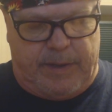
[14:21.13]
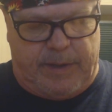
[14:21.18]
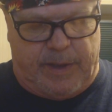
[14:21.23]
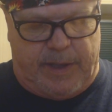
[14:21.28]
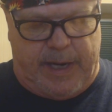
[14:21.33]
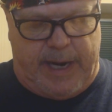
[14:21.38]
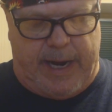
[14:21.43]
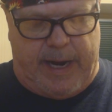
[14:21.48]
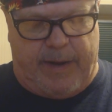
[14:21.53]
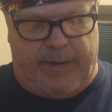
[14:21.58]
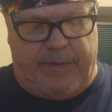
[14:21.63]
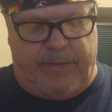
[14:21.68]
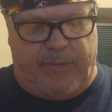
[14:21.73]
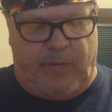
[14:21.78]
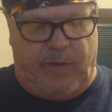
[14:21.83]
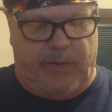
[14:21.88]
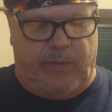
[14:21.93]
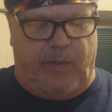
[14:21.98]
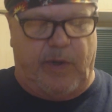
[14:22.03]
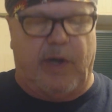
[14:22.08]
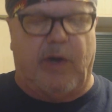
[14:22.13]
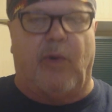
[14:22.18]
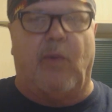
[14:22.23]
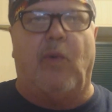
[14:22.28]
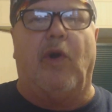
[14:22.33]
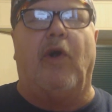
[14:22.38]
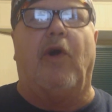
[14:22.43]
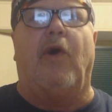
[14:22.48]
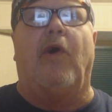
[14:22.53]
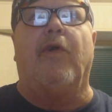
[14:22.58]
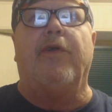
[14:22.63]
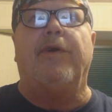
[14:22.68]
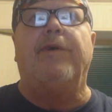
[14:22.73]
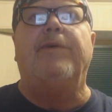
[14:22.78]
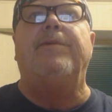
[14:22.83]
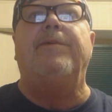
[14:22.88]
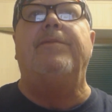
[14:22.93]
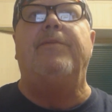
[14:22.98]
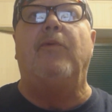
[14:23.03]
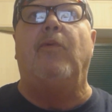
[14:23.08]
So now with real
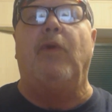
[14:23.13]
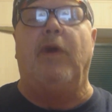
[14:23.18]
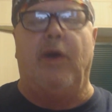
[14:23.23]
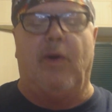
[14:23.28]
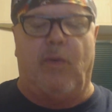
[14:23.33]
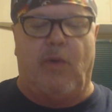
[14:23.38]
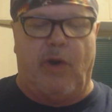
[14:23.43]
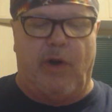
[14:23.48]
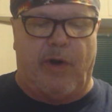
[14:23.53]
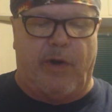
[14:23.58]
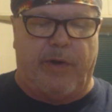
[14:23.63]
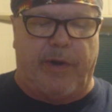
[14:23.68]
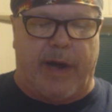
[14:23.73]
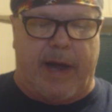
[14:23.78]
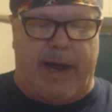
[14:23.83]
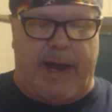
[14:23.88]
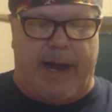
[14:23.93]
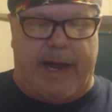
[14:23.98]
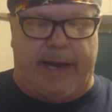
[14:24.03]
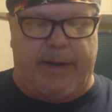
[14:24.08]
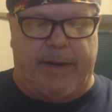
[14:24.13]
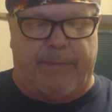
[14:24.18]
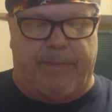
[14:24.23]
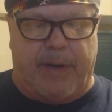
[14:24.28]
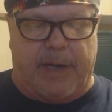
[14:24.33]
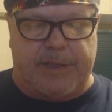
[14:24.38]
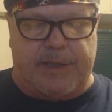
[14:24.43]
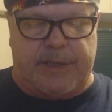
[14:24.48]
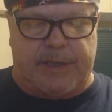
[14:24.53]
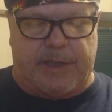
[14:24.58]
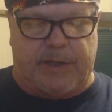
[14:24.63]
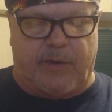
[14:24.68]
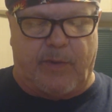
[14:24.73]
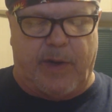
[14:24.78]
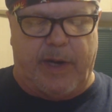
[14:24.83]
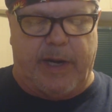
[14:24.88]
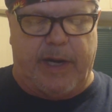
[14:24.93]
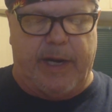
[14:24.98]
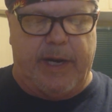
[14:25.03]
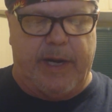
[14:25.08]
world, I had to bust the
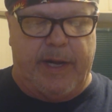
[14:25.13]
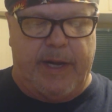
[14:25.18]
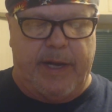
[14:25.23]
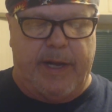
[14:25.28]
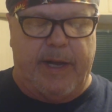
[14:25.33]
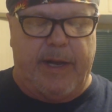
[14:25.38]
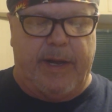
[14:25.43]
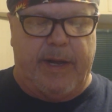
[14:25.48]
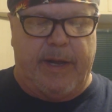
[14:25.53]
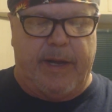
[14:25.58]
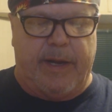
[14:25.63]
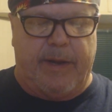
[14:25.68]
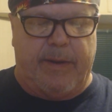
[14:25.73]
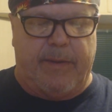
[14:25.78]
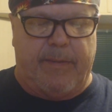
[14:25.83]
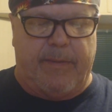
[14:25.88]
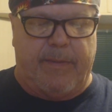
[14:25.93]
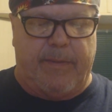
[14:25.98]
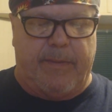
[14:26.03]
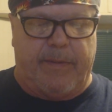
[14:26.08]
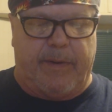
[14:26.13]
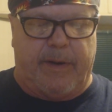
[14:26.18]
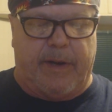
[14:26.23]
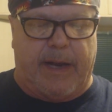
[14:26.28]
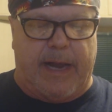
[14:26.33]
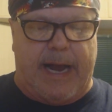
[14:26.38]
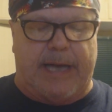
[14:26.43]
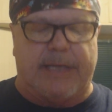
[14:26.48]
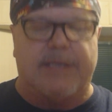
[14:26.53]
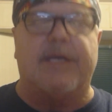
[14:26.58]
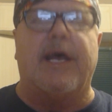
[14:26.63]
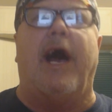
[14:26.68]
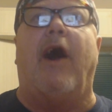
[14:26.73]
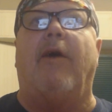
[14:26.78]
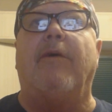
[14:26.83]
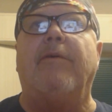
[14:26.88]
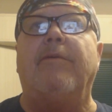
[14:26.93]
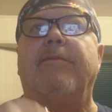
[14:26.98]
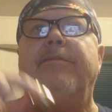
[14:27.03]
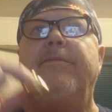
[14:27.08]
3 glass out.